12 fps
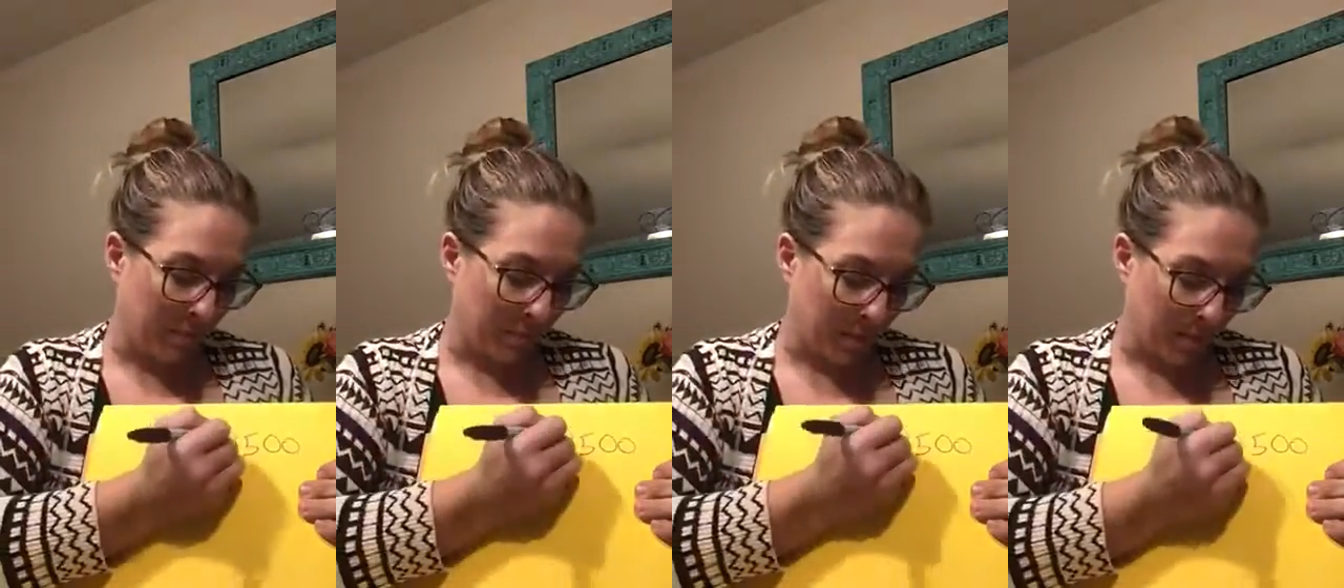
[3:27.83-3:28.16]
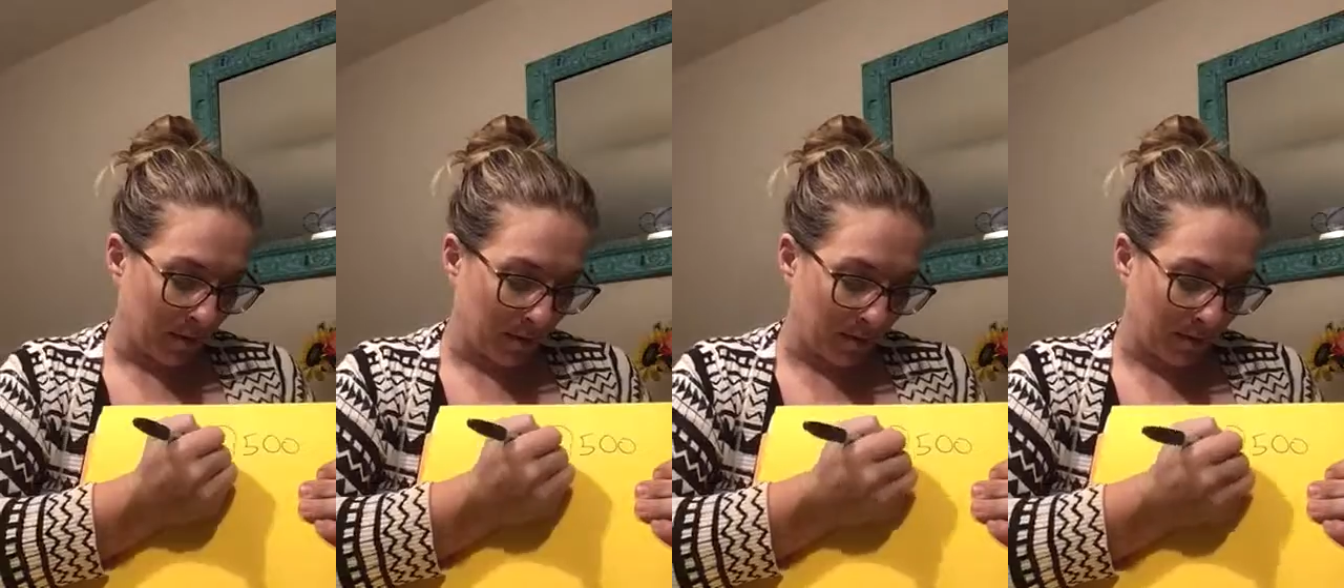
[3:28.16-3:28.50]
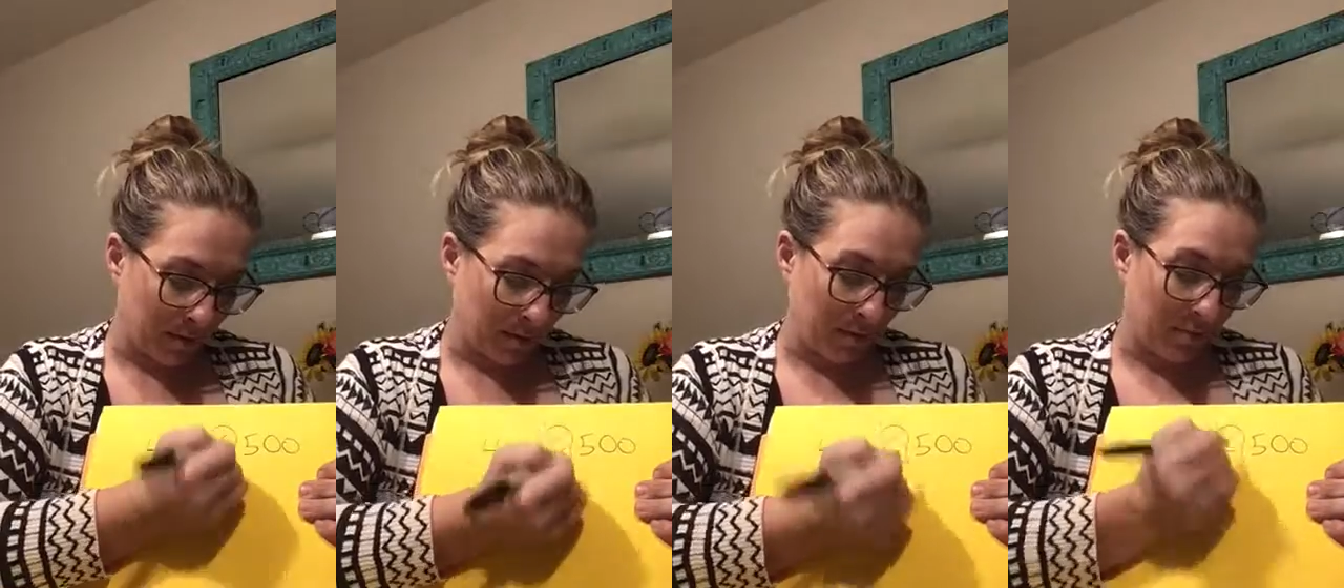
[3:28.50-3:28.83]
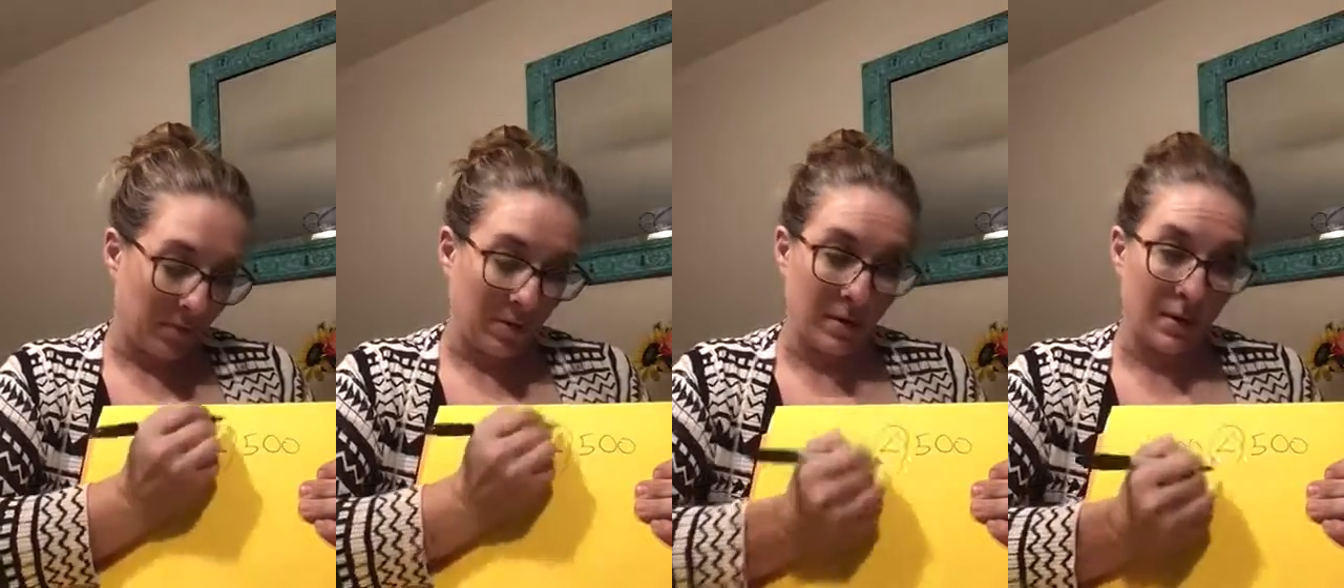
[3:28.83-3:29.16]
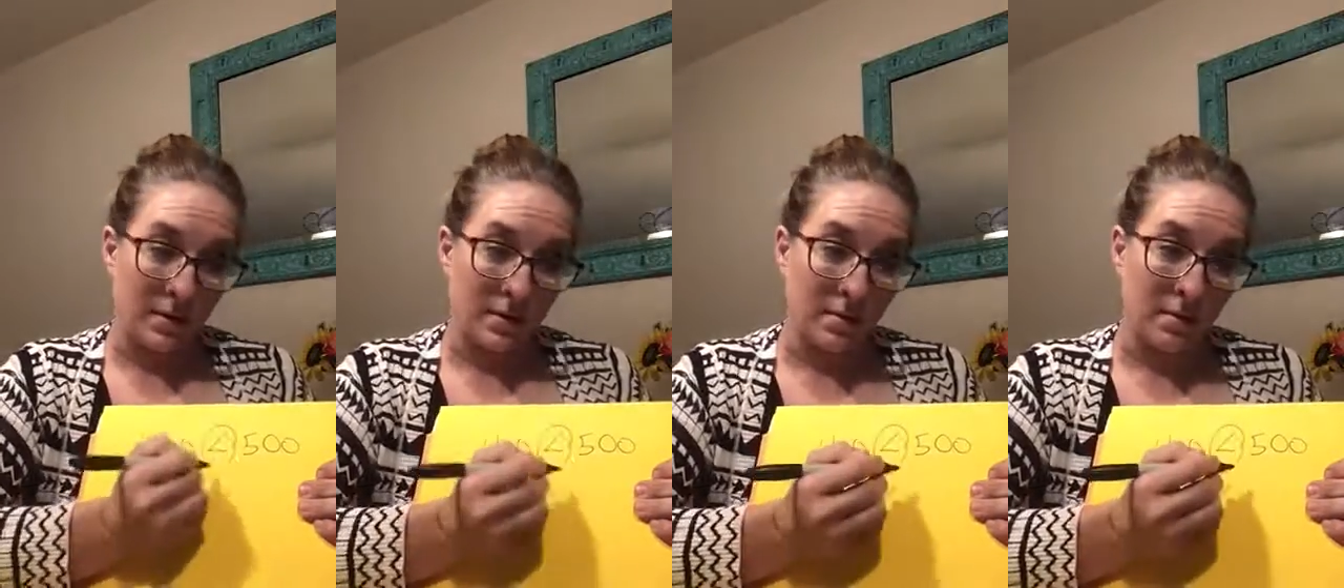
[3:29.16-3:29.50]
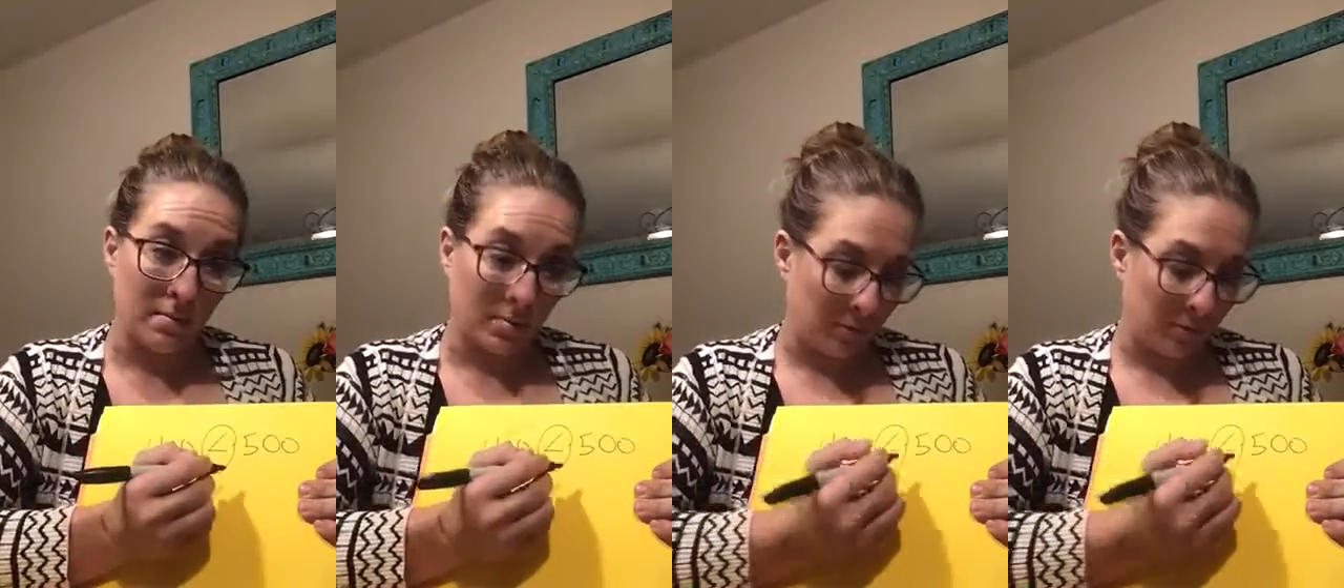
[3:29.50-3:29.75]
So this symbol,